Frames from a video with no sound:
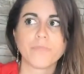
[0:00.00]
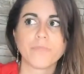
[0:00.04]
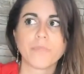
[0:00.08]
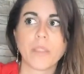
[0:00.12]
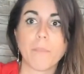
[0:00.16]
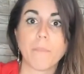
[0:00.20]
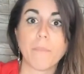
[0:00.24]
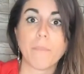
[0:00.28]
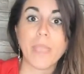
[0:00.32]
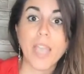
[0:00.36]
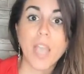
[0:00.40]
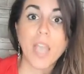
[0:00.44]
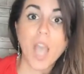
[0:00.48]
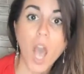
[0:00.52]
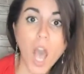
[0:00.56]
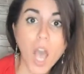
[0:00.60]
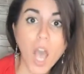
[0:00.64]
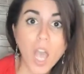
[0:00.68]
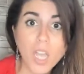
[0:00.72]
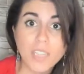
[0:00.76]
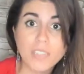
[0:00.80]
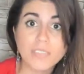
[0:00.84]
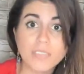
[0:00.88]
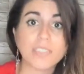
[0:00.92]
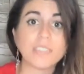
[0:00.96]

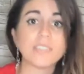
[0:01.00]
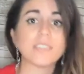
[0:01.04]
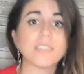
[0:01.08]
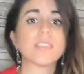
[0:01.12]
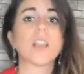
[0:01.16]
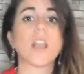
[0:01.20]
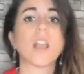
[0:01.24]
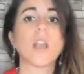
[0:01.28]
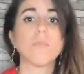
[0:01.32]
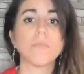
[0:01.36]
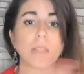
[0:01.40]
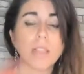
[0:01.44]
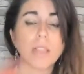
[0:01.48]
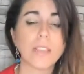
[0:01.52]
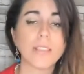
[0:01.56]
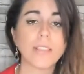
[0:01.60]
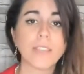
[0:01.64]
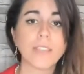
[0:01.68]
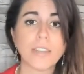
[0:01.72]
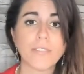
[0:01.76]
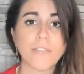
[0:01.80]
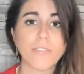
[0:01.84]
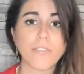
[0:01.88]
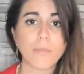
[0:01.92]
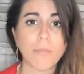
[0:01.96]
because it's a completely
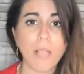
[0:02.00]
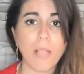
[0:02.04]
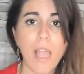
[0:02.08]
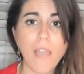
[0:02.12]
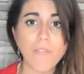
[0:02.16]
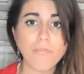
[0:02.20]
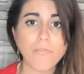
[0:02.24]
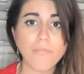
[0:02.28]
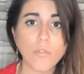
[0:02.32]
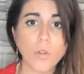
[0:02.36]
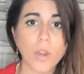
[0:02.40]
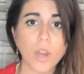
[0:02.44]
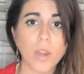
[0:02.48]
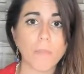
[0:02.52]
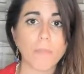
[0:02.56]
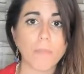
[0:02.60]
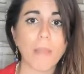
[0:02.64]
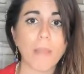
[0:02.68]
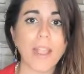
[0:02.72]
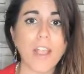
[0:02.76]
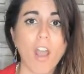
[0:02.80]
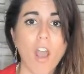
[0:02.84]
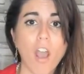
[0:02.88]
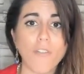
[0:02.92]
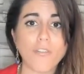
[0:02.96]
different platform.
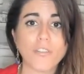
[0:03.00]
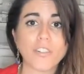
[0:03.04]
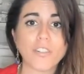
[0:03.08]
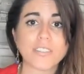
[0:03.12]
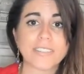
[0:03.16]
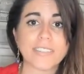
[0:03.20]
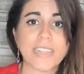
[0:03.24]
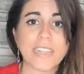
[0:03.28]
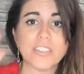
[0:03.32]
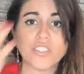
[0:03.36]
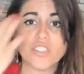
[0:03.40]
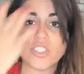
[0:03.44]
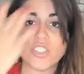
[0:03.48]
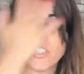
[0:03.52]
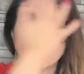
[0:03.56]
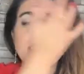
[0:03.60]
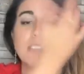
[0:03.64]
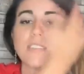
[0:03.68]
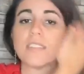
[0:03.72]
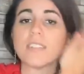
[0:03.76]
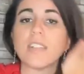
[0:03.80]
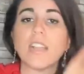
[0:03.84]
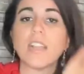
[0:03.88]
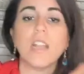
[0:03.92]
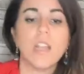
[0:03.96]
My conversations
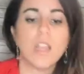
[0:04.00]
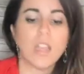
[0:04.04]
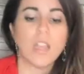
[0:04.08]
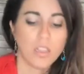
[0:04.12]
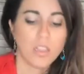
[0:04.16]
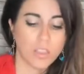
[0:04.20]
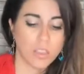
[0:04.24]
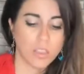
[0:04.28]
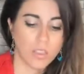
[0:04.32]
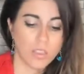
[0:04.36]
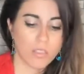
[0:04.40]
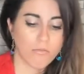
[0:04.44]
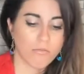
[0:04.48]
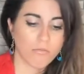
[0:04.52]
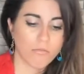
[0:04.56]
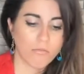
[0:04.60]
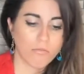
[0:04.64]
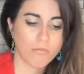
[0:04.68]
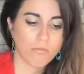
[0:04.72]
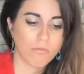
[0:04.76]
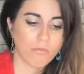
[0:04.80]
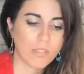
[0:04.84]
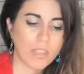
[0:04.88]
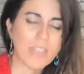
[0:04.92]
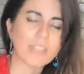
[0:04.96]

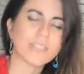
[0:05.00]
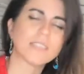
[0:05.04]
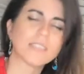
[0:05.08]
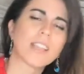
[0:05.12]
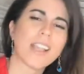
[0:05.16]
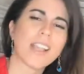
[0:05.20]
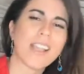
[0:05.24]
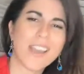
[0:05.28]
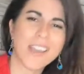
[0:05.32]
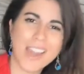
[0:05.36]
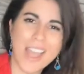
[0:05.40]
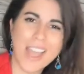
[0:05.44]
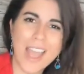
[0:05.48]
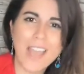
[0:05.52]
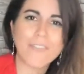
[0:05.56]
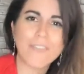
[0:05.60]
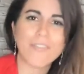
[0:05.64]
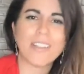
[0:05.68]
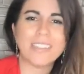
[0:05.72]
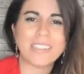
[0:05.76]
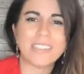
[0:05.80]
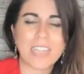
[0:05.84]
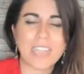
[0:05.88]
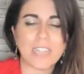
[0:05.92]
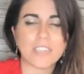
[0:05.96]
yes, I kind of have the
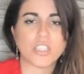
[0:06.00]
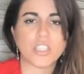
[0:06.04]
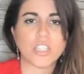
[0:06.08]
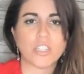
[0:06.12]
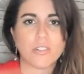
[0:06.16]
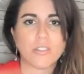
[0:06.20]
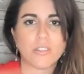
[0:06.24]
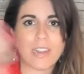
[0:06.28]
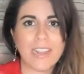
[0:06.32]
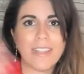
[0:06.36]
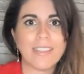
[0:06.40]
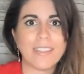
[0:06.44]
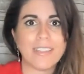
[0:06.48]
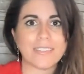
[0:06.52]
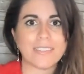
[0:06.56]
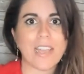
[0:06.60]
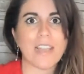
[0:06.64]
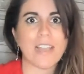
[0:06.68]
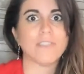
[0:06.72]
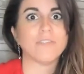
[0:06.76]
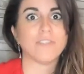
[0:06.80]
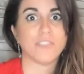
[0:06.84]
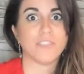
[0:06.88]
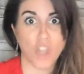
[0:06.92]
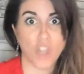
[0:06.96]
intention, or at least
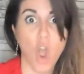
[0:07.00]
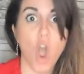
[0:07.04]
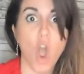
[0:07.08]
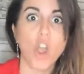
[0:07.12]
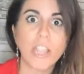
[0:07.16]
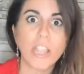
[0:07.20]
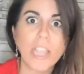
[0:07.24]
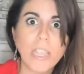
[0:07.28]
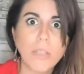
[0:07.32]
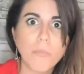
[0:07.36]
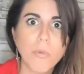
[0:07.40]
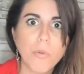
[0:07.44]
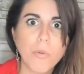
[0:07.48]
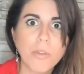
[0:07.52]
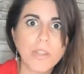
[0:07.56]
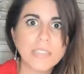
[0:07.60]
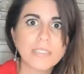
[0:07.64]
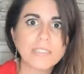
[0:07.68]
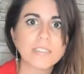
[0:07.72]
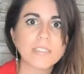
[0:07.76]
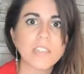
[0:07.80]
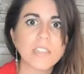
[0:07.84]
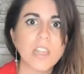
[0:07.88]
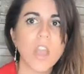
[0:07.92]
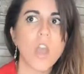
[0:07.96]
have talking
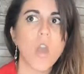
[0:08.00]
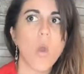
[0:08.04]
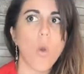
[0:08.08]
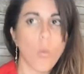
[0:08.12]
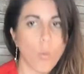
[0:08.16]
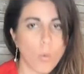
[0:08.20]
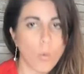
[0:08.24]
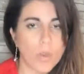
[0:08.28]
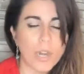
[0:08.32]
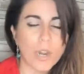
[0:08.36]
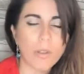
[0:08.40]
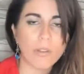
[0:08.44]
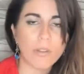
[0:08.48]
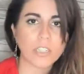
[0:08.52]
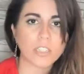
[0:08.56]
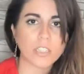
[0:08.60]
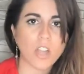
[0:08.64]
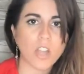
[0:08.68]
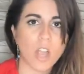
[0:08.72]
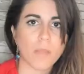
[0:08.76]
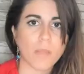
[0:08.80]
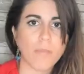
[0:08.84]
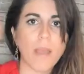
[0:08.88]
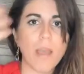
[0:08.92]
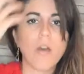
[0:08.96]
points, what I want to
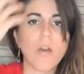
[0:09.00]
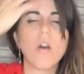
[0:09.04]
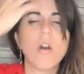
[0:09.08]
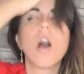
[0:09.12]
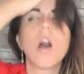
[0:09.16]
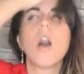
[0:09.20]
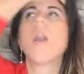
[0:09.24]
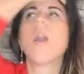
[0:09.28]
talk about.